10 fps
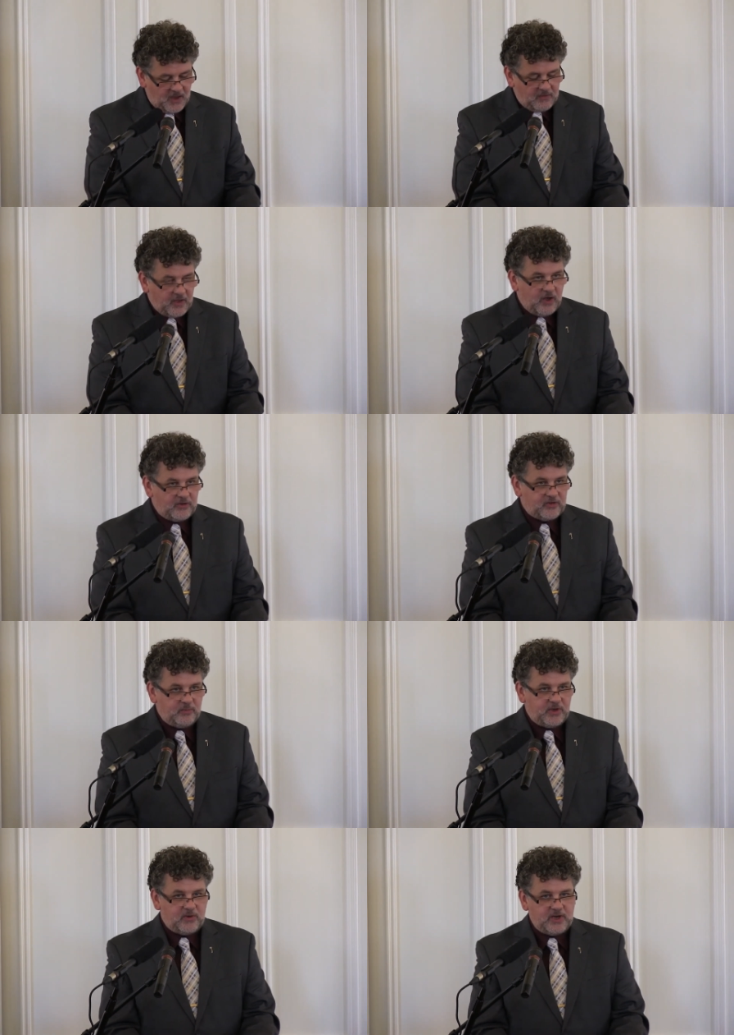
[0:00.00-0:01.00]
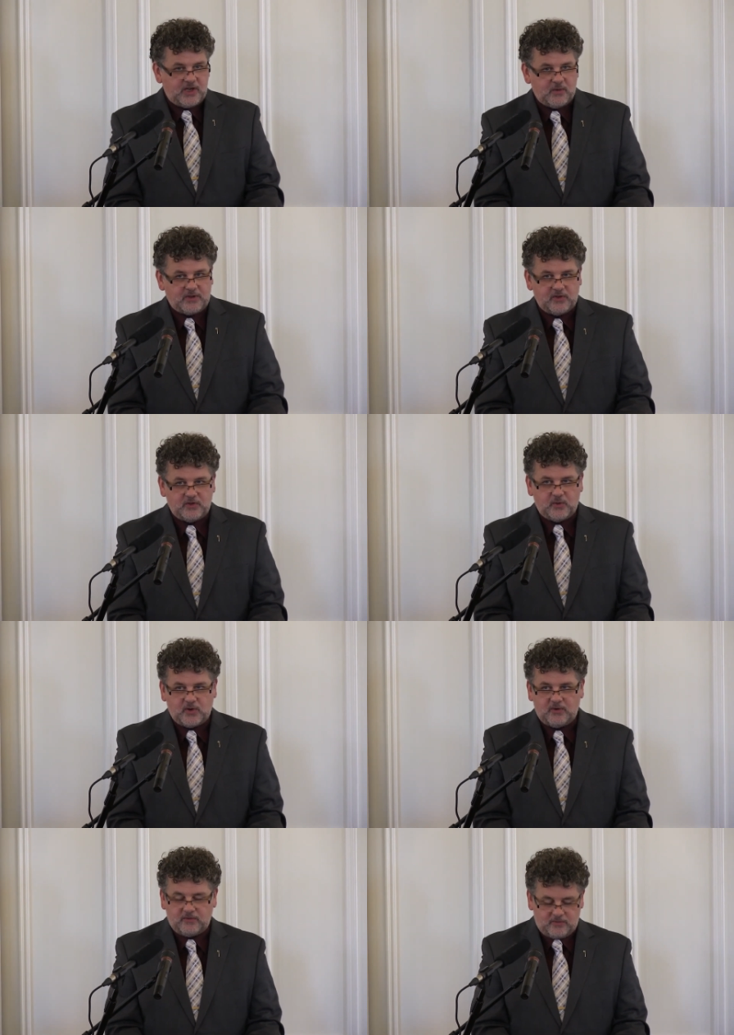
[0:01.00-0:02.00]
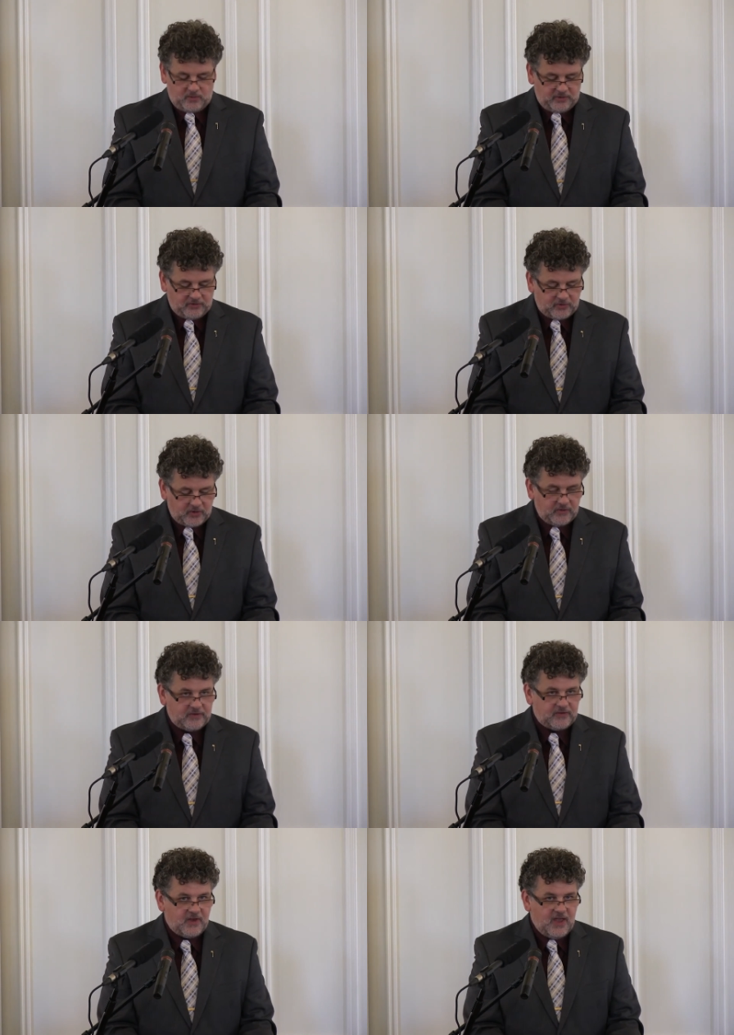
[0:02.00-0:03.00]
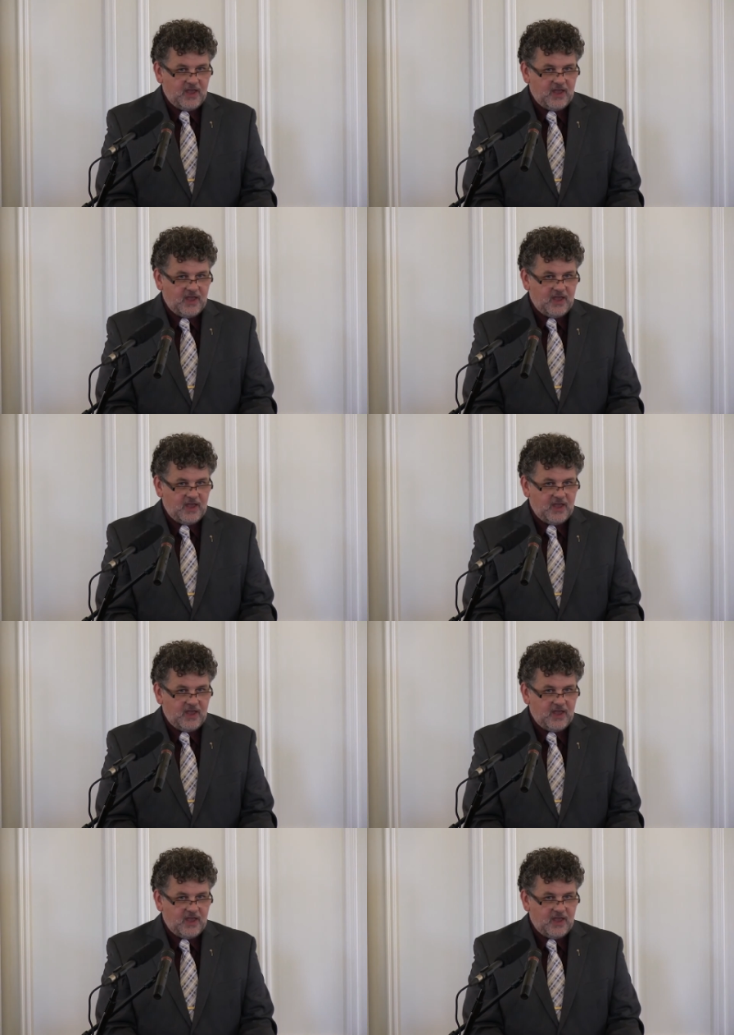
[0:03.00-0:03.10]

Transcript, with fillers: They'll also be greeting you at the door for the service